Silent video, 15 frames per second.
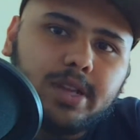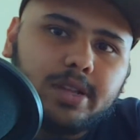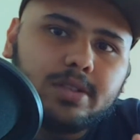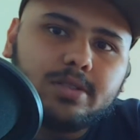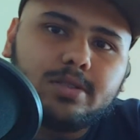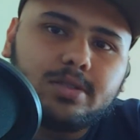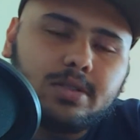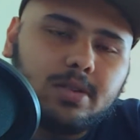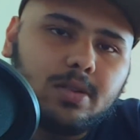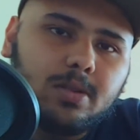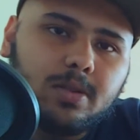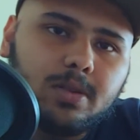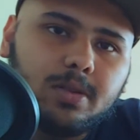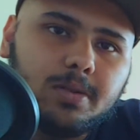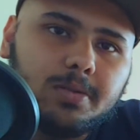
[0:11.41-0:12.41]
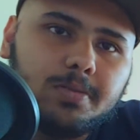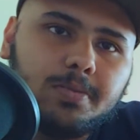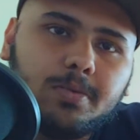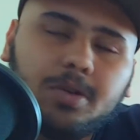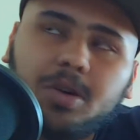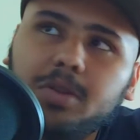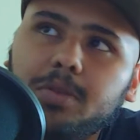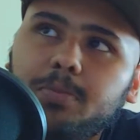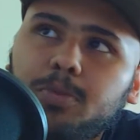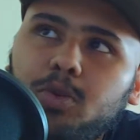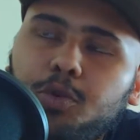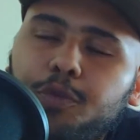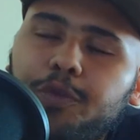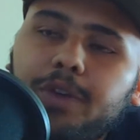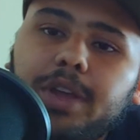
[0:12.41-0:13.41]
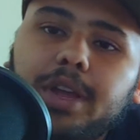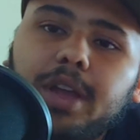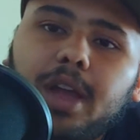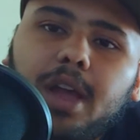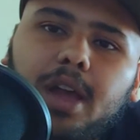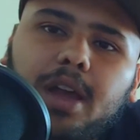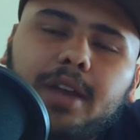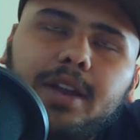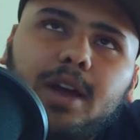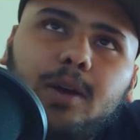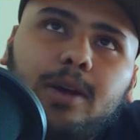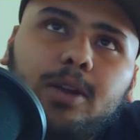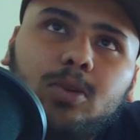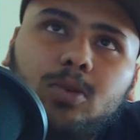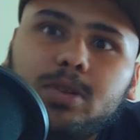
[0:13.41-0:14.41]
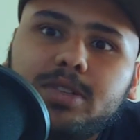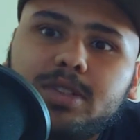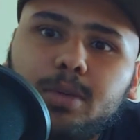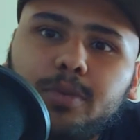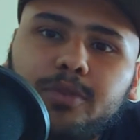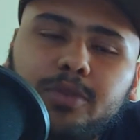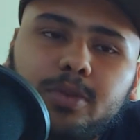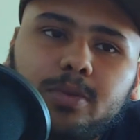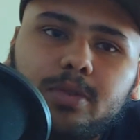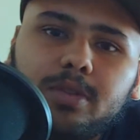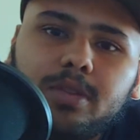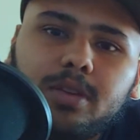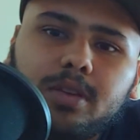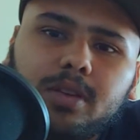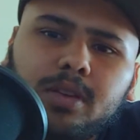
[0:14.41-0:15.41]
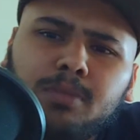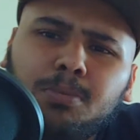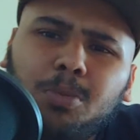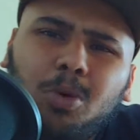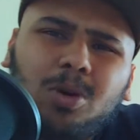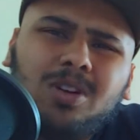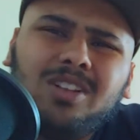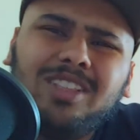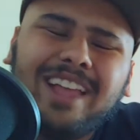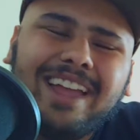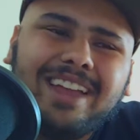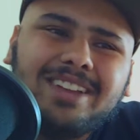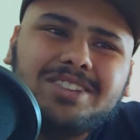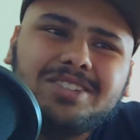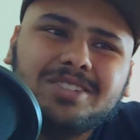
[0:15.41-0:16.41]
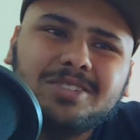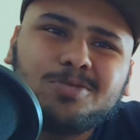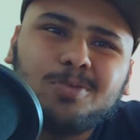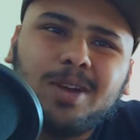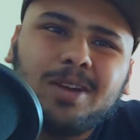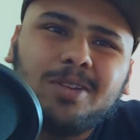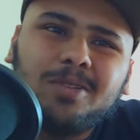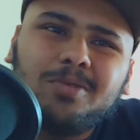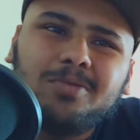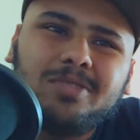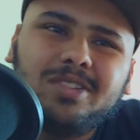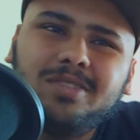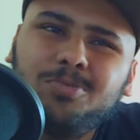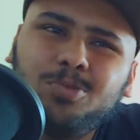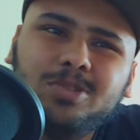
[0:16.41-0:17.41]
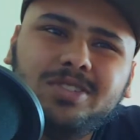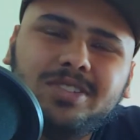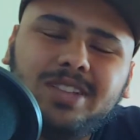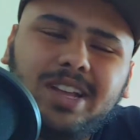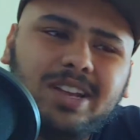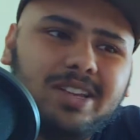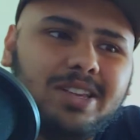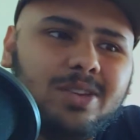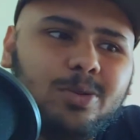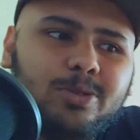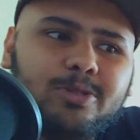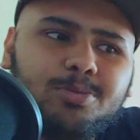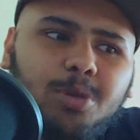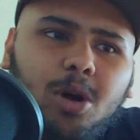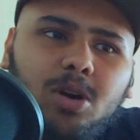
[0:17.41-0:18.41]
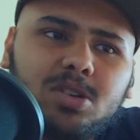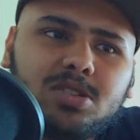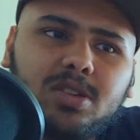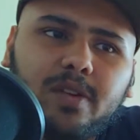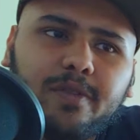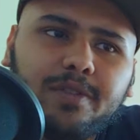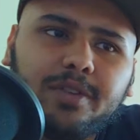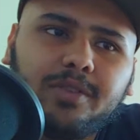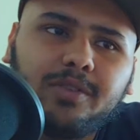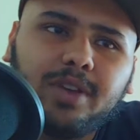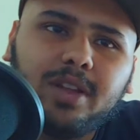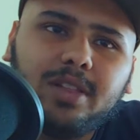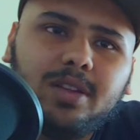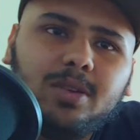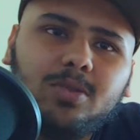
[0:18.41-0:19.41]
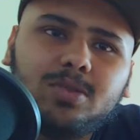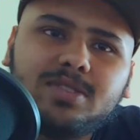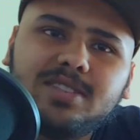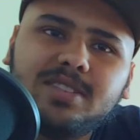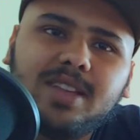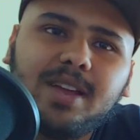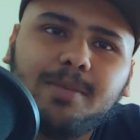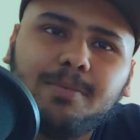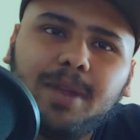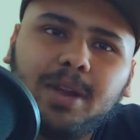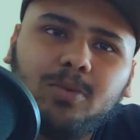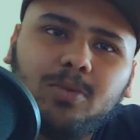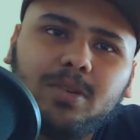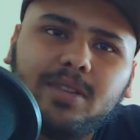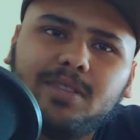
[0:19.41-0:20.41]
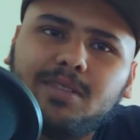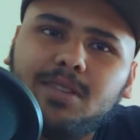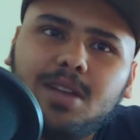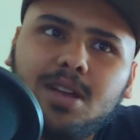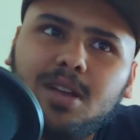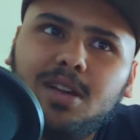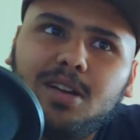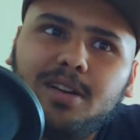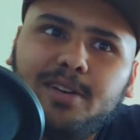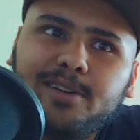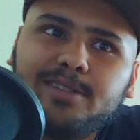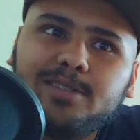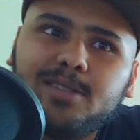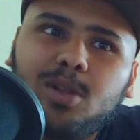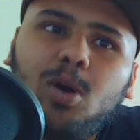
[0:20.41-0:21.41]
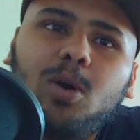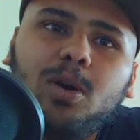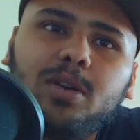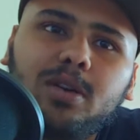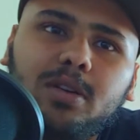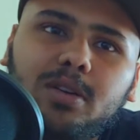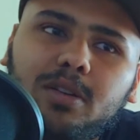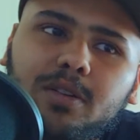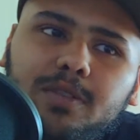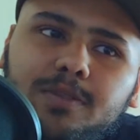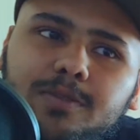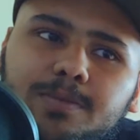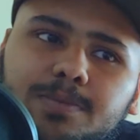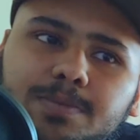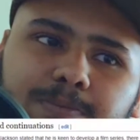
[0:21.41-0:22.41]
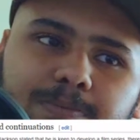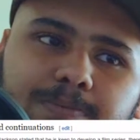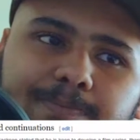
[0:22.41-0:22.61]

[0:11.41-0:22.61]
cents on the movie. Now I know what some of you were thinking. Mortal Engines, what wasn't that a huge box office failure? Wasn't that met with a lot of